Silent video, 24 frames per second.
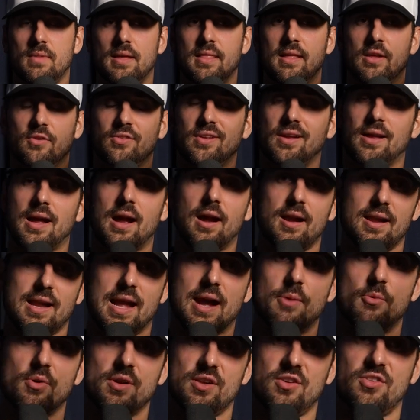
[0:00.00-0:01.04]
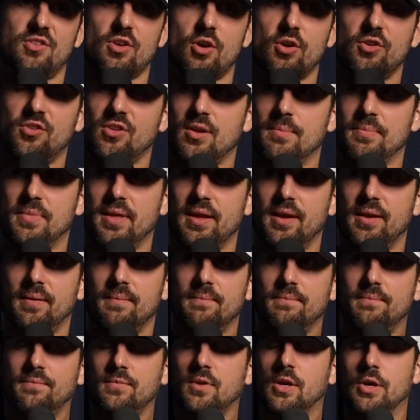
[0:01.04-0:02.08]
And I was like, all right, I want to start
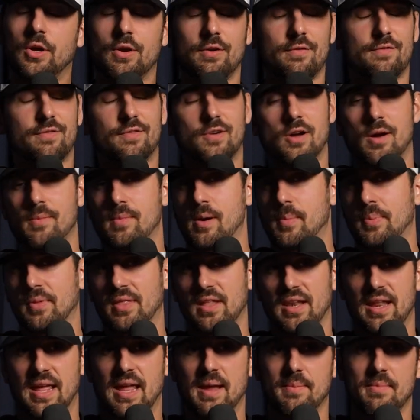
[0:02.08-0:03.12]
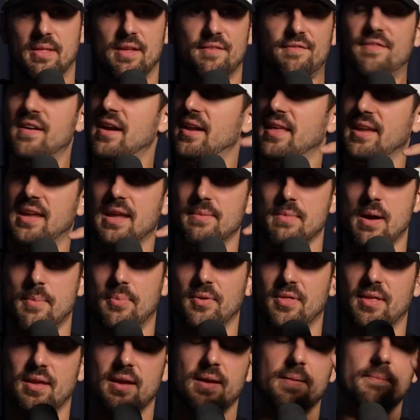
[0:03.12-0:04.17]
something. Couldn't come up with a name. And I finally came
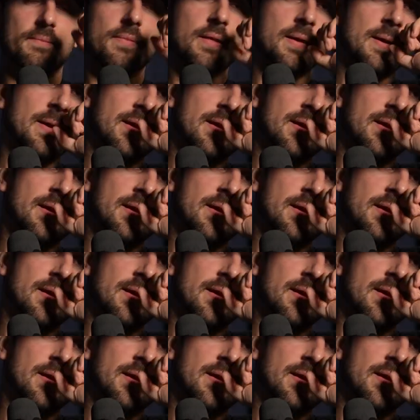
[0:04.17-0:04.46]
up with it.